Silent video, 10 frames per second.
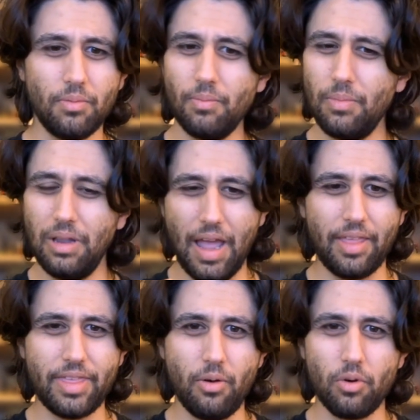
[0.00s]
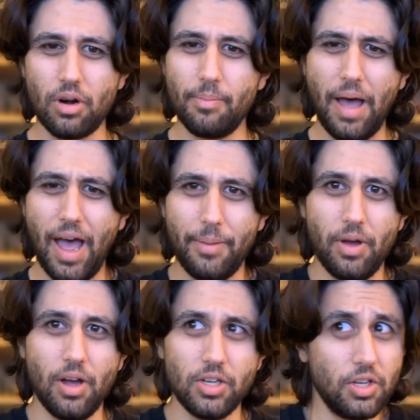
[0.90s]
like they were a bad
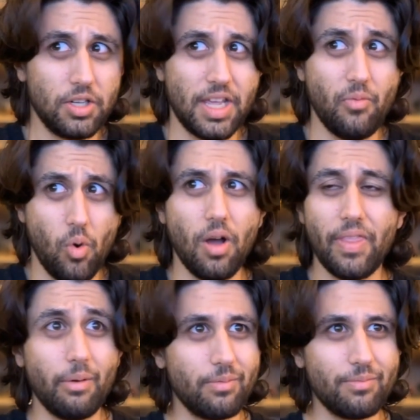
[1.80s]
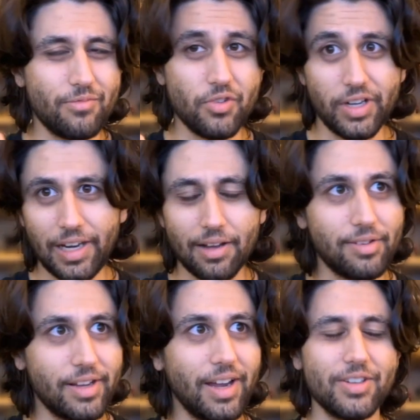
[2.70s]
person because they weren't. They were really
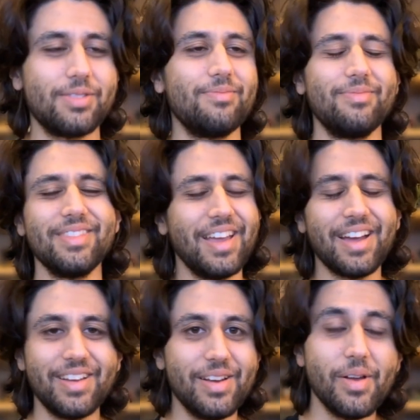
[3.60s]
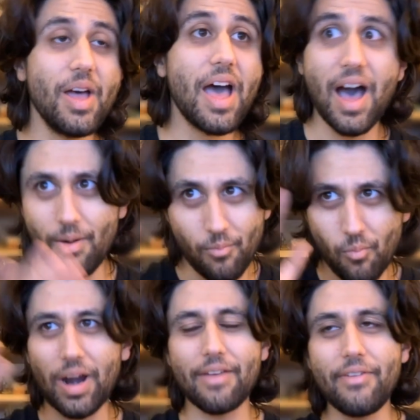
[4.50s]
lovely. I just yeah. Uh,
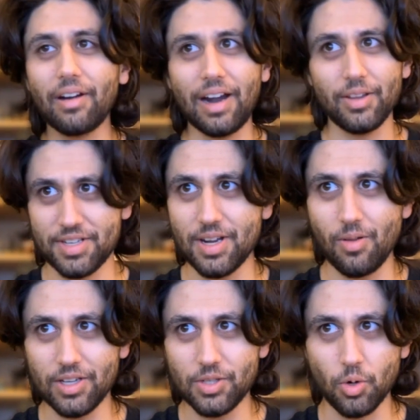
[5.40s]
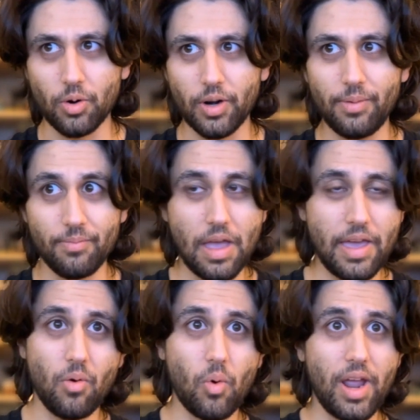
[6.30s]
when I figure out how to tell that story in
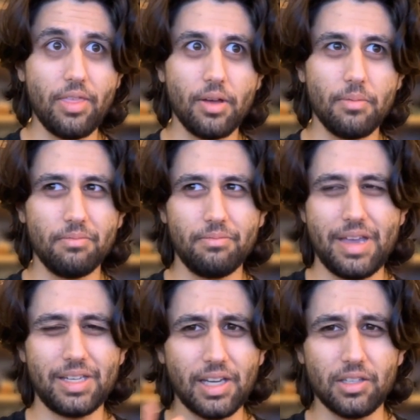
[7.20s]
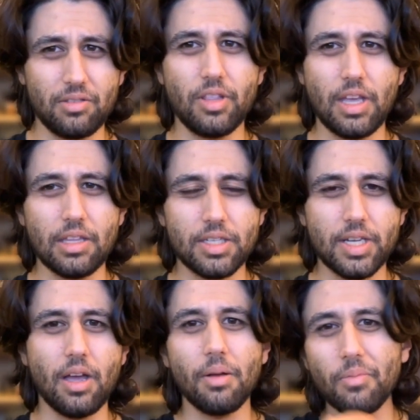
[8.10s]
a way that makes sense for the
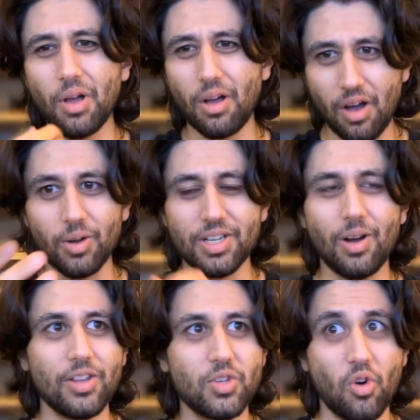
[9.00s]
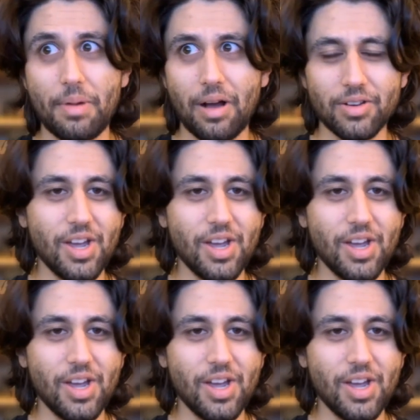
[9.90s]
internet, I'll tell that story about